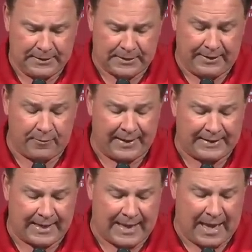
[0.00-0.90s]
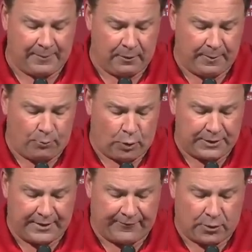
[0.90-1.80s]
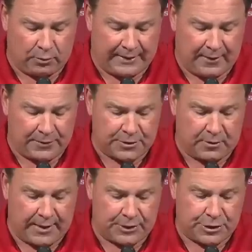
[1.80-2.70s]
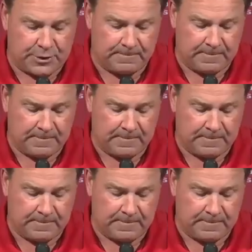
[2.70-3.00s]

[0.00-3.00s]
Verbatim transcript: to even make that game a little bit more difficult down the stretch.